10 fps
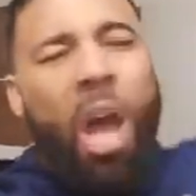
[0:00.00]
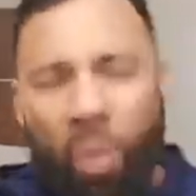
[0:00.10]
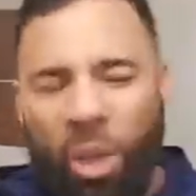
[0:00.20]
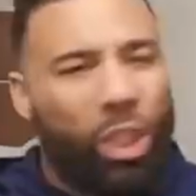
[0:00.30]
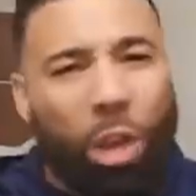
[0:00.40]
coronavirus.
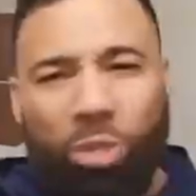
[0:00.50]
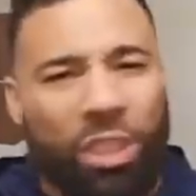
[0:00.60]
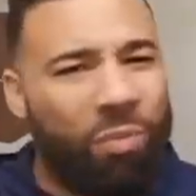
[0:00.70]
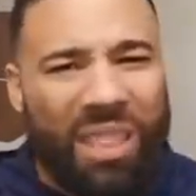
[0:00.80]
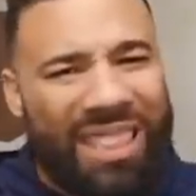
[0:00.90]
When
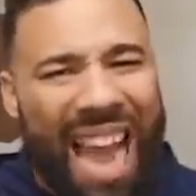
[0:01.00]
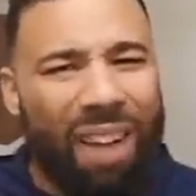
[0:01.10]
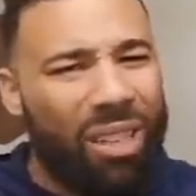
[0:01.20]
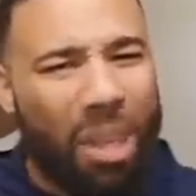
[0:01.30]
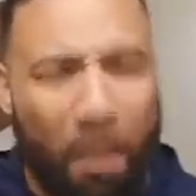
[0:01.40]
Joseph was
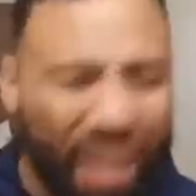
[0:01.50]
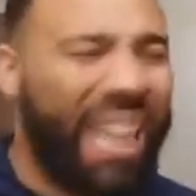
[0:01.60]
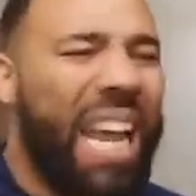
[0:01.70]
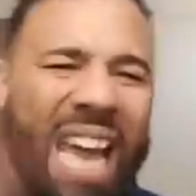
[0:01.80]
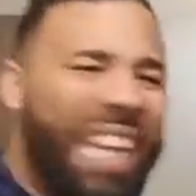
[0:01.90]
down in the
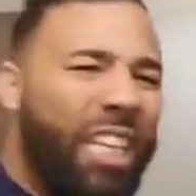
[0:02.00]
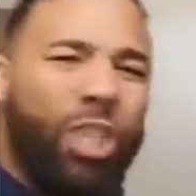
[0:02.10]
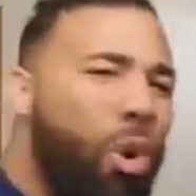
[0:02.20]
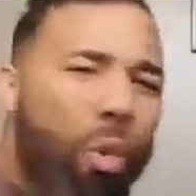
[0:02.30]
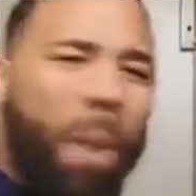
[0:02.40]
pit, he
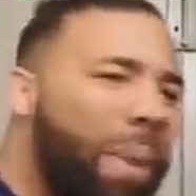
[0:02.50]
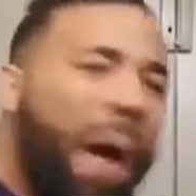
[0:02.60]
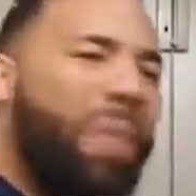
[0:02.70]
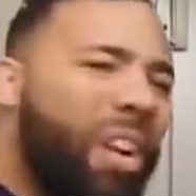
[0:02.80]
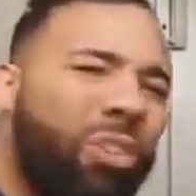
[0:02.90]
knew
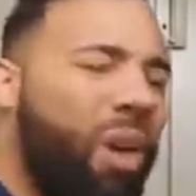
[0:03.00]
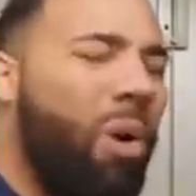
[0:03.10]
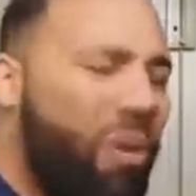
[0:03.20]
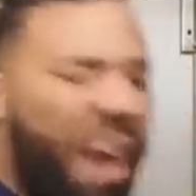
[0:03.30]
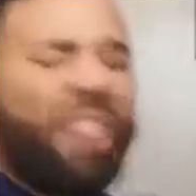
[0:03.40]
about the
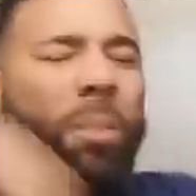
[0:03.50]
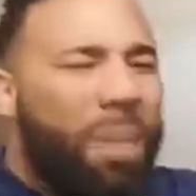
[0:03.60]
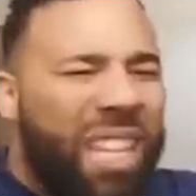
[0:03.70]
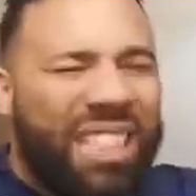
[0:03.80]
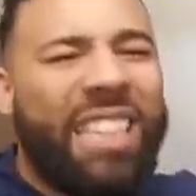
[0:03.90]
coronavirus and
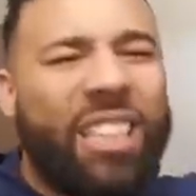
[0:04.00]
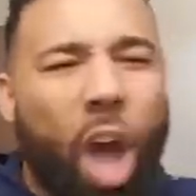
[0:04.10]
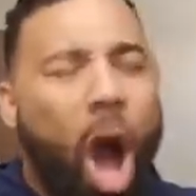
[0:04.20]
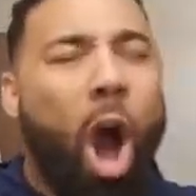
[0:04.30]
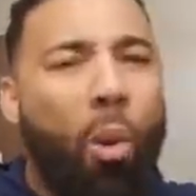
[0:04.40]
because he's
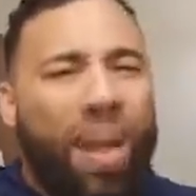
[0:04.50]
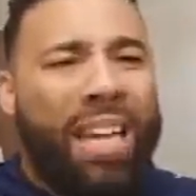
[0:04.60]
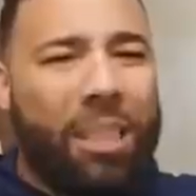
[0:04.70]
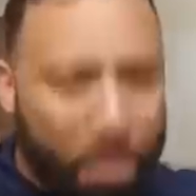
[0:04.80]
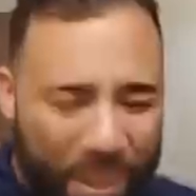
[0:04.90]

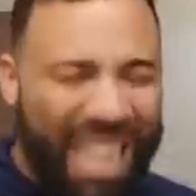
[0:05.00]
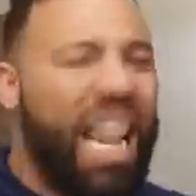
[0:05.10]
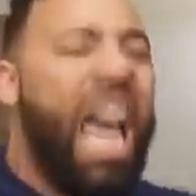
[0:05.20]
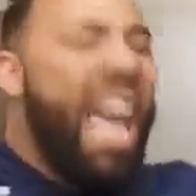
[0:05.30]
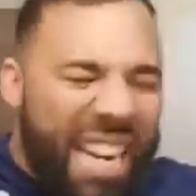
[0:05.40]
always
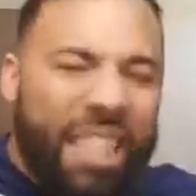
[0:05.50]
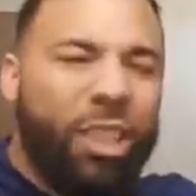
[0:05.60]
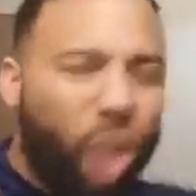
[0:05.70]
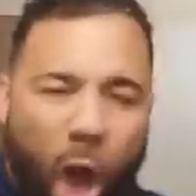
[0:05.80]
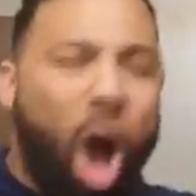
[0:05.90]
been and
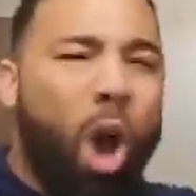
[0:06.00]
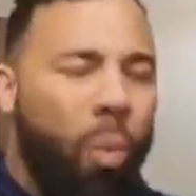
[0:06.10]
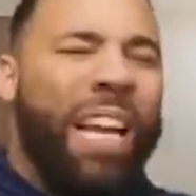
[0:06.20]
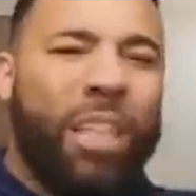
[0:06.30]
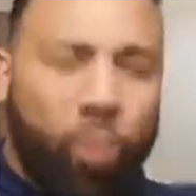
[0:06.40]
he's
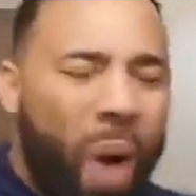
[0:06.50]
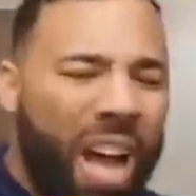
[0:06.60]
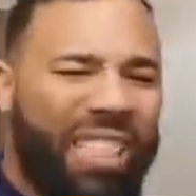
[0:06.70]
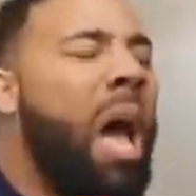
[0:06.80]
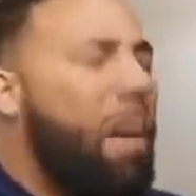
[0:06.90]
always
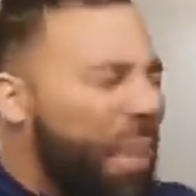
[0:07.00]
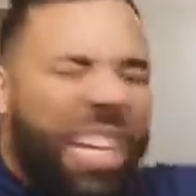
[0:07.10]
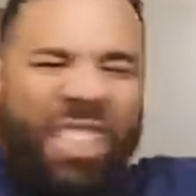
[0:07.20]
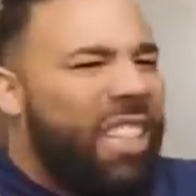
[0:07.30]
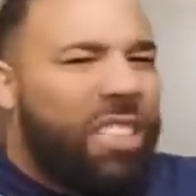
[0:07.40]
was
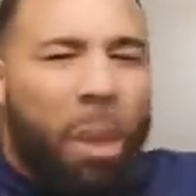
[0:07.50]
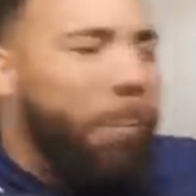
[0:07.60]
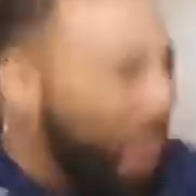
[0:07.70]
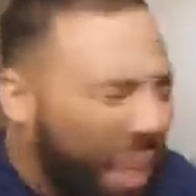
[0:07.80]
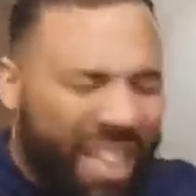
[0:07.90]
because he's a
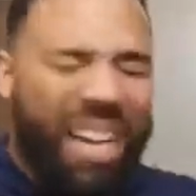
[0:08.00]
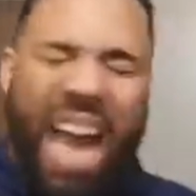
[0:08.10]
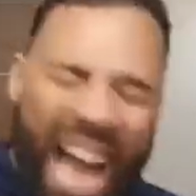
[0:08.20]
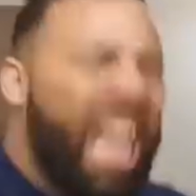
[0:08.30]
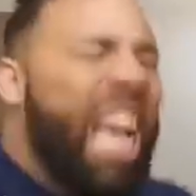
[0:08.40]
big
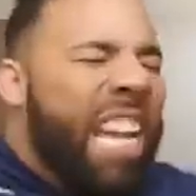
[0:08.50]
God.